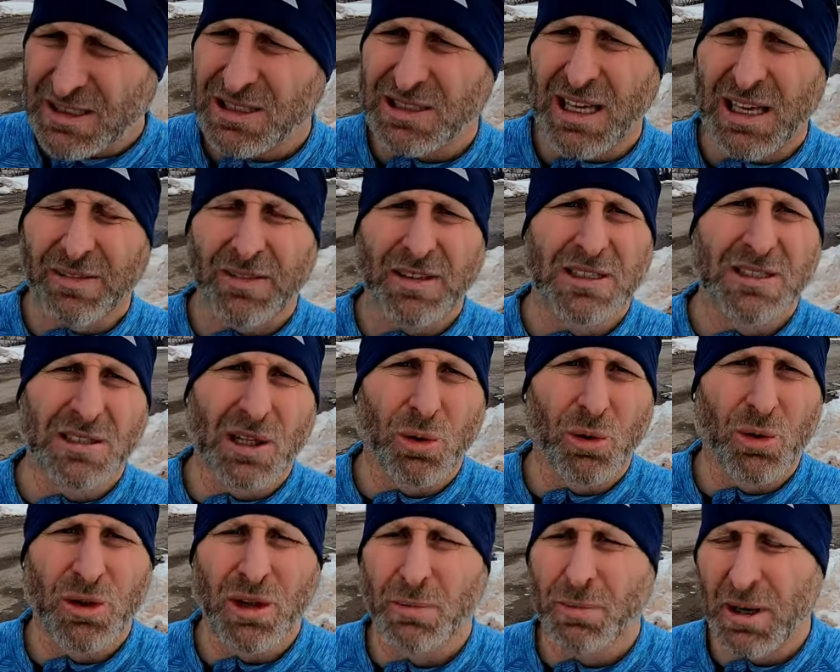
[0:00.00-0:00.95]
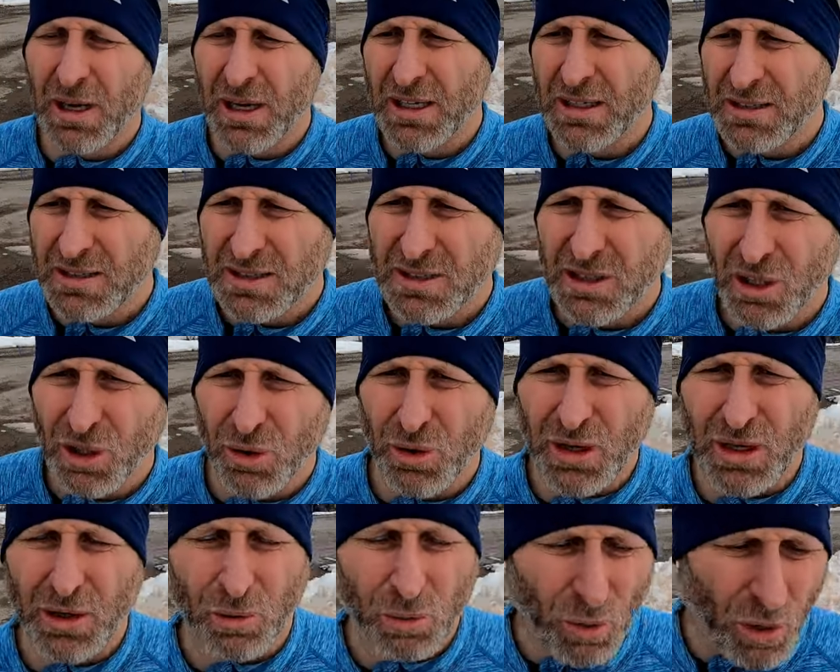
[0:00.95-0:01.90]
is slightly slower than mine,
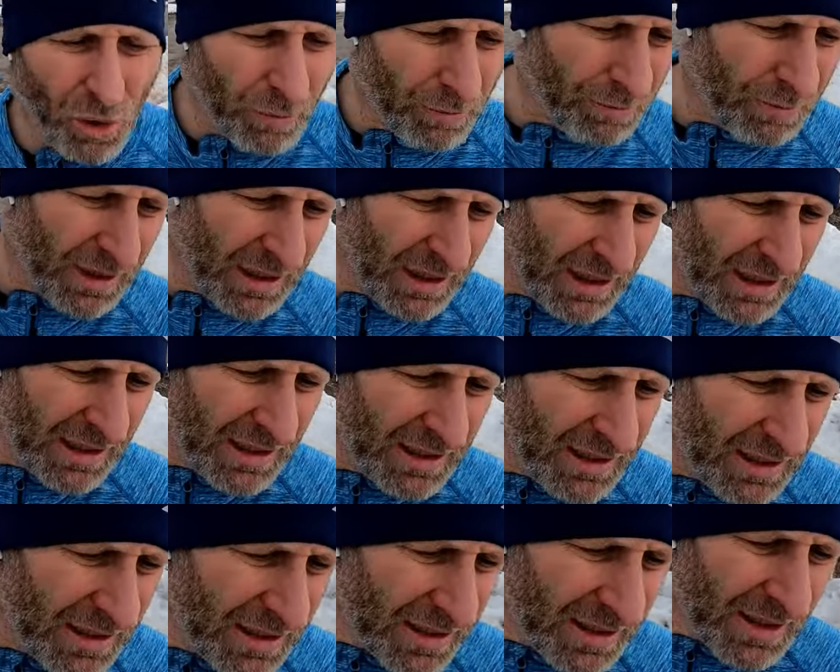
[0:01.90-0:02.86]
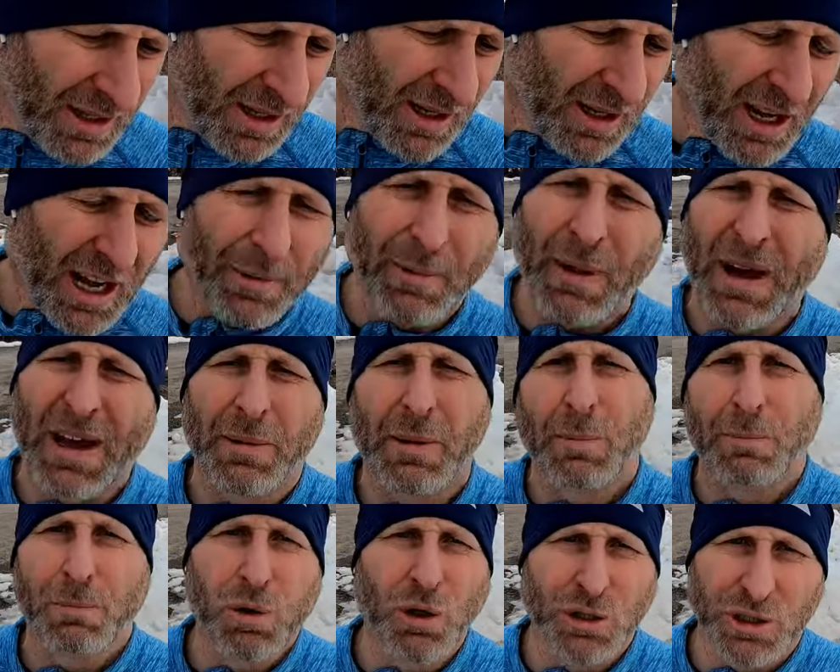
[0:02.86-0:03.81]
so it won't be, I'm not gonna
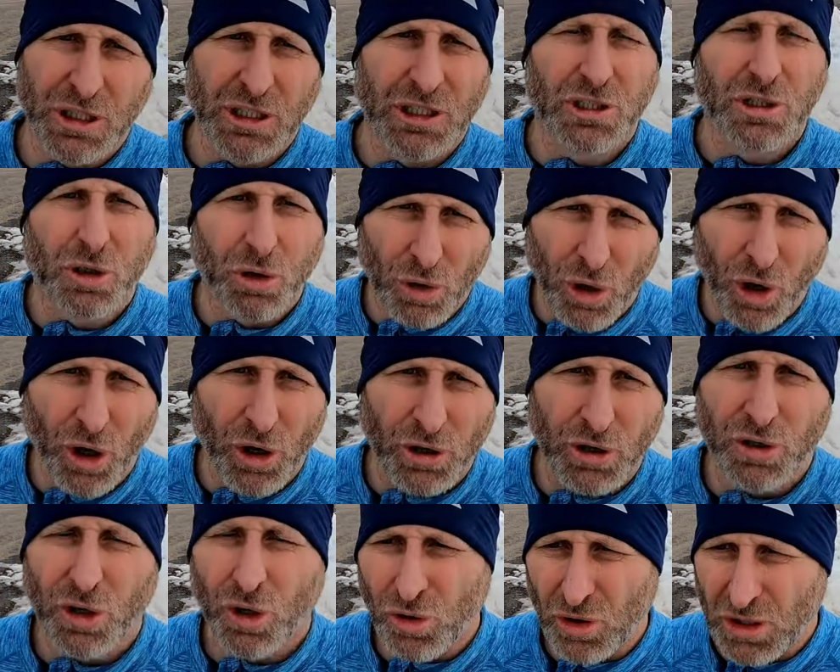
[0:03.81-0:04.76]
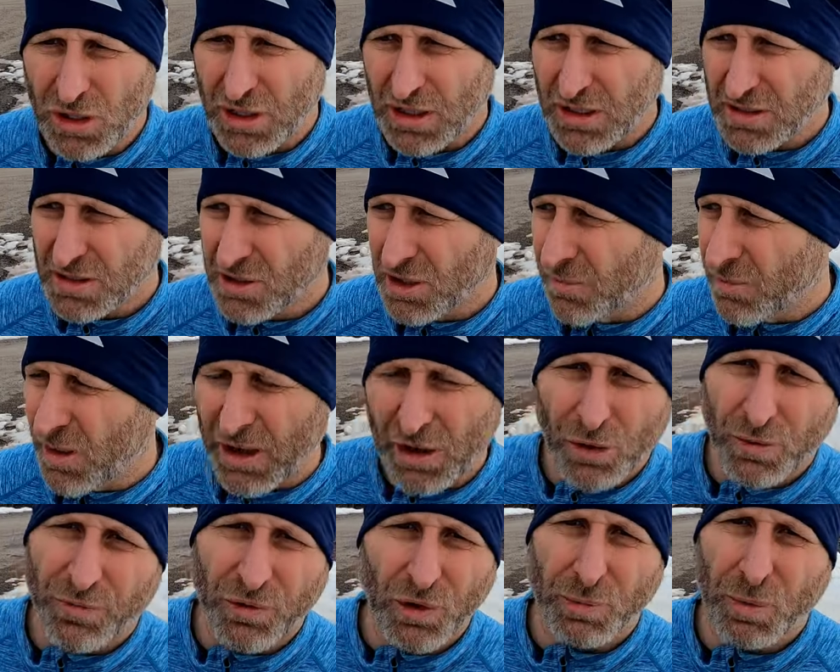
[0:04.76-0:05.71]
be pushing too hard during it. So I'm
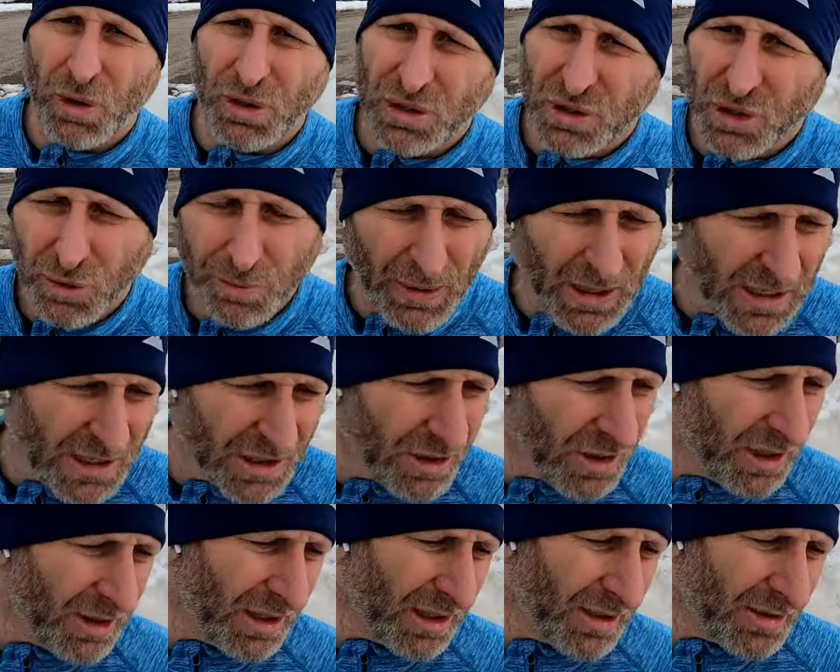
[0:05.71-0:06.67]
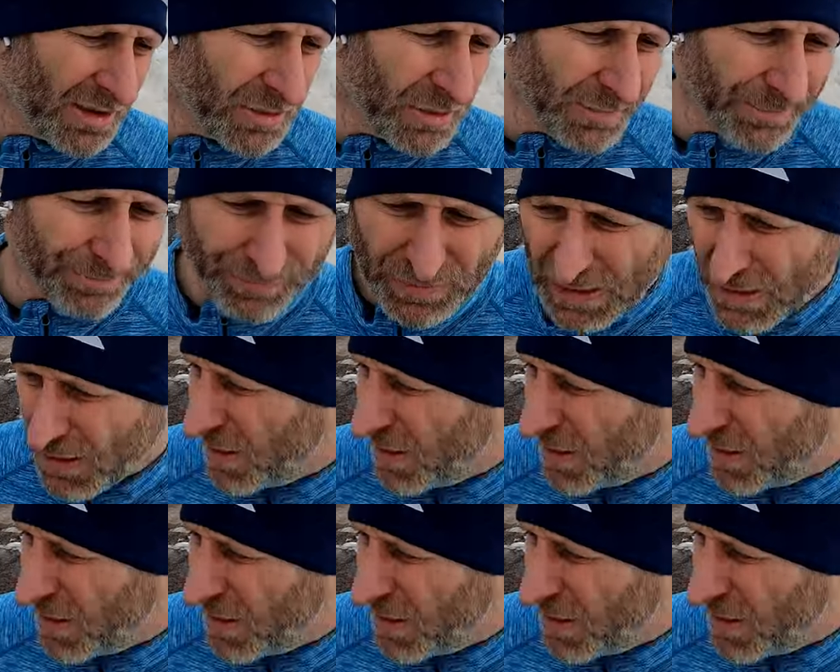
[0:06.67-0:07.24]
not going for a personal best or anything at this one.